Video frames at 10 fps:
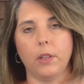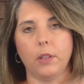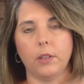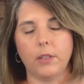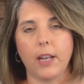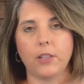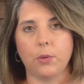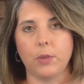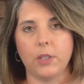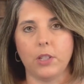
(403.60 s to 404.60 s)
stash
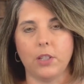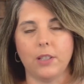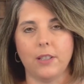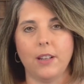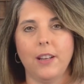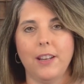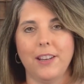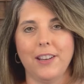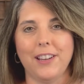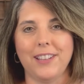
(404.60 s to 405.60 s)
acquisition
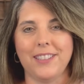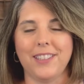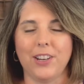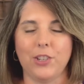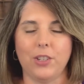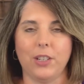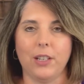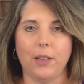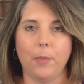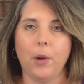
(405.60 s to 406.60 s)

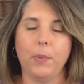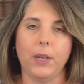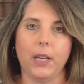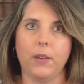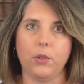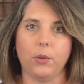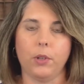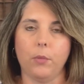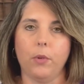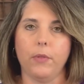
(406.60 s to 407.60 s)
section, I'm hoping it gives you a
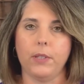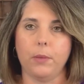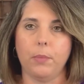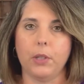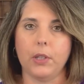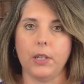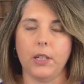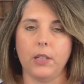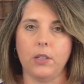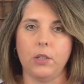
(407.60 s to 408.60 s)
little more
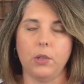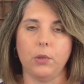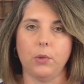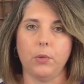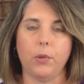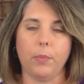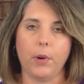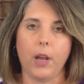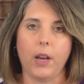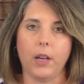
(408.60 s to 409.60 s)
visibility to the
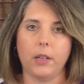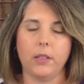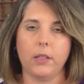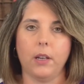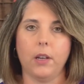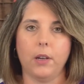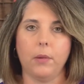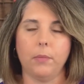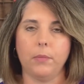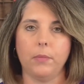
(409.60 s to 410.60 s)
product,
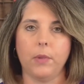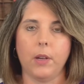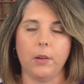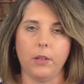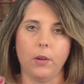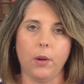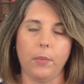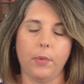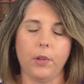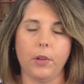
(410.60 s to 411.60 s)
you know,
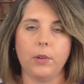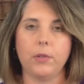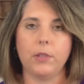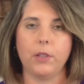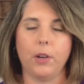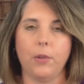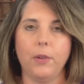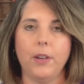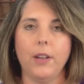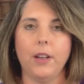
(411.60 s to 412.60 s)
up close. So
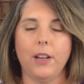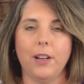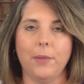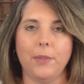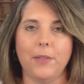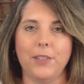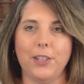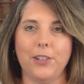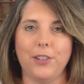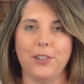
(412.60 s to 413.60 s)
love to
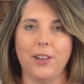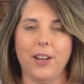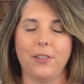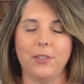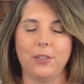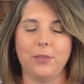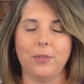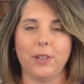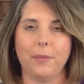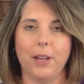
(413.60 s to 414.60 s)
hear how
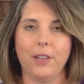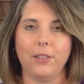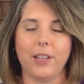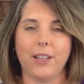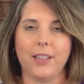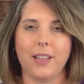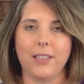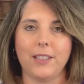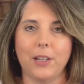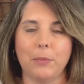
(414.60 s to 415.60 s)
you liked that
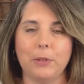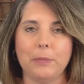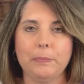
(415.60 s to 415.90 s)
segment.